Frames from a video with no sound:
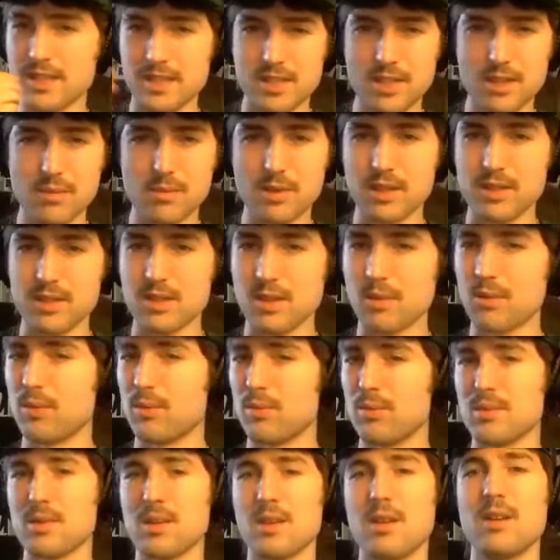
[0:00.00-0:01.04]
assuming someone
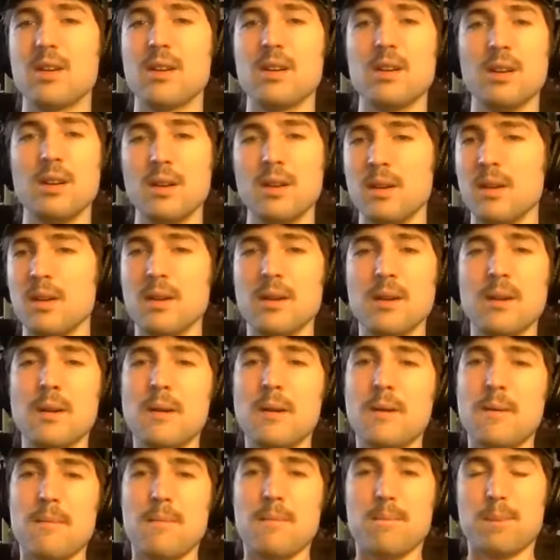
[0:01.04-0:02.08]
was gonna
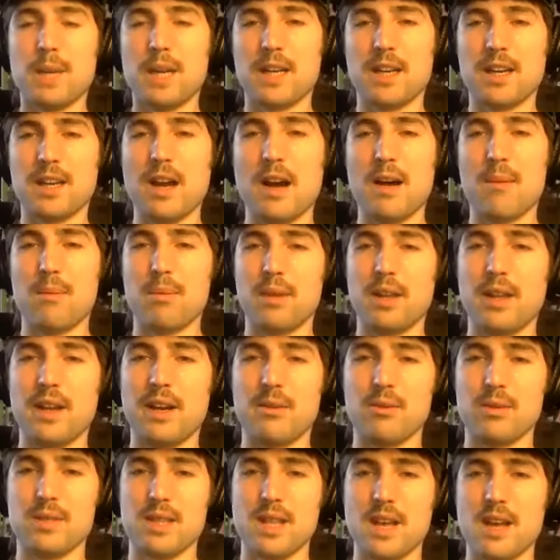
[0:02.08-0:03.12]
pick it up, and then
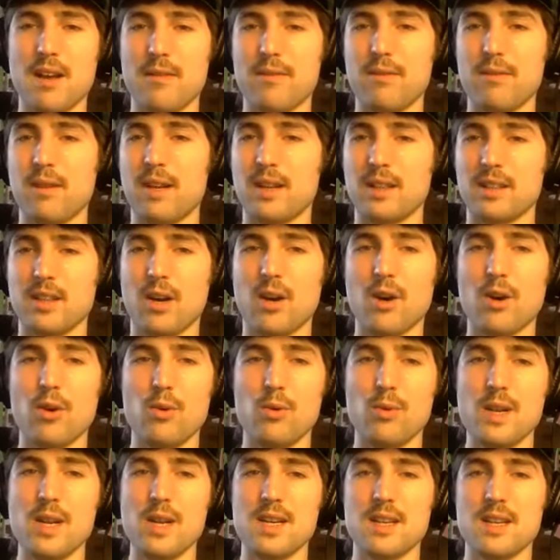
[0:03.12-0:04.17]
it was there for like the whole
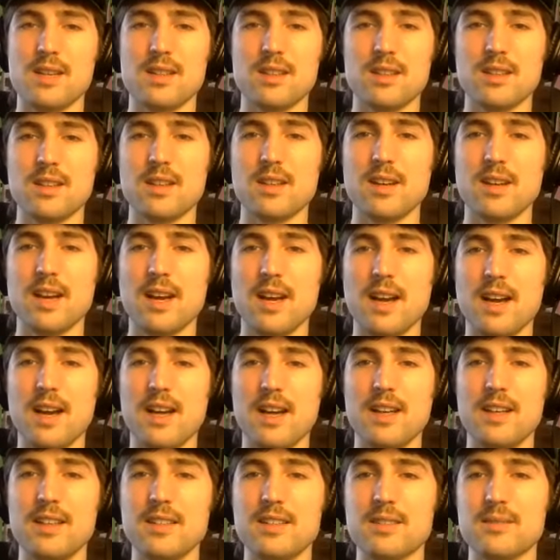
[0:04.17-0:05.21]
week,
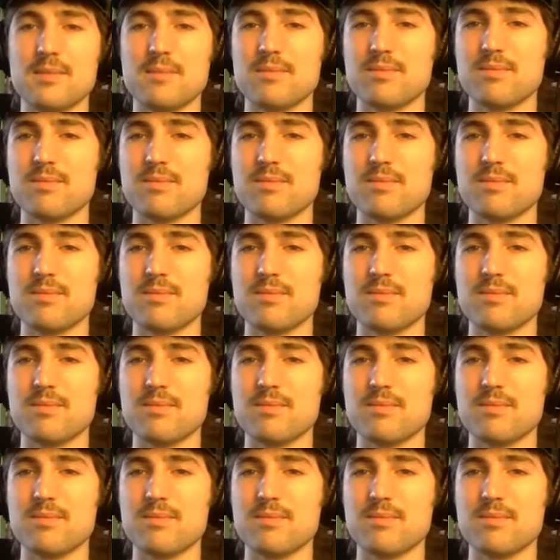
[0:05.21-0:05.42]
and